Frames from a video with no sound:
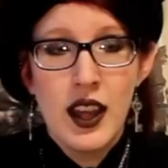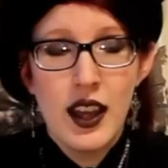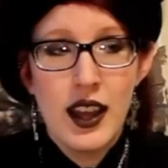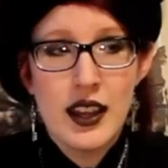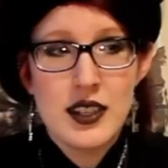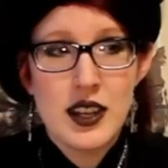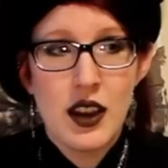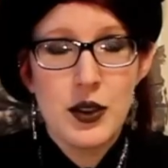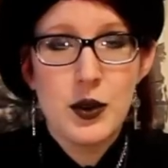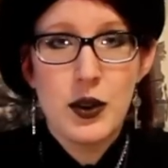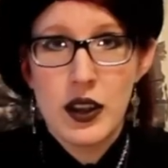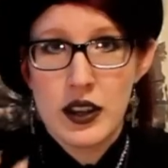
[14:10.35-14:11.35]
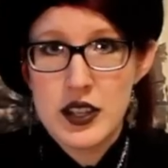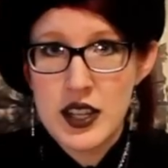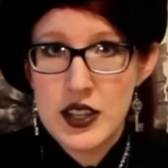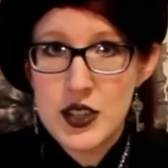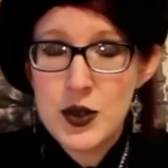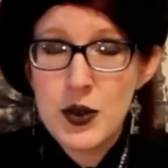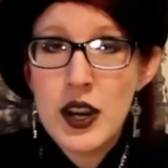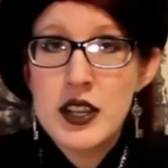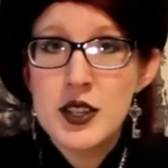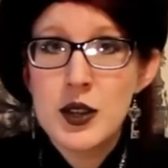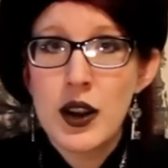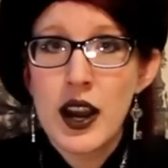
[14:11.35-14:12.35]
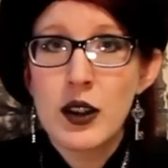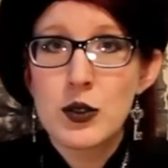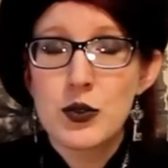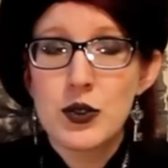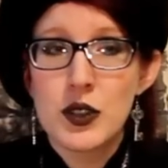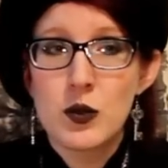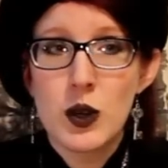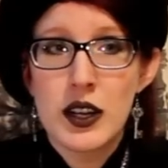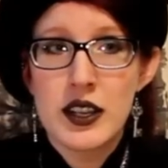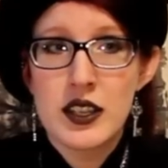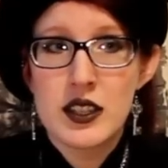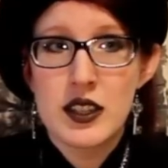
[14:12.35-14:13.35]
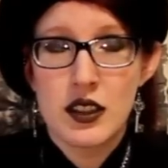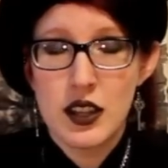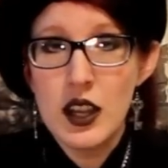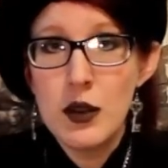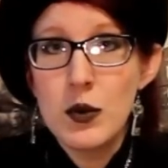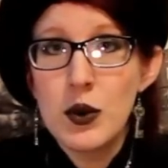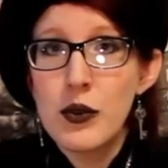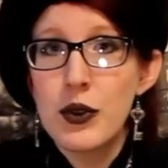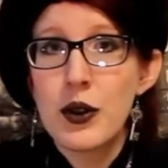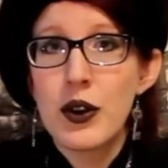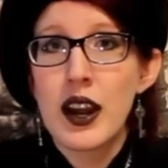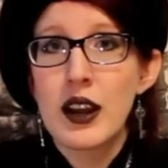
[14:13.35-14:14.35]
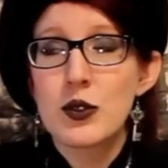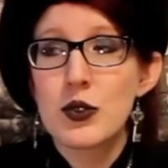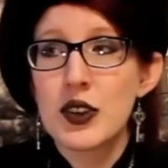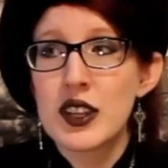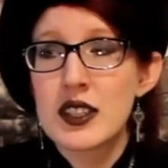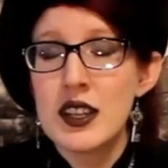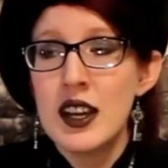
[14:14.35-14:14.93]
and how you accessorize your outfit, what is the theme of your outfit.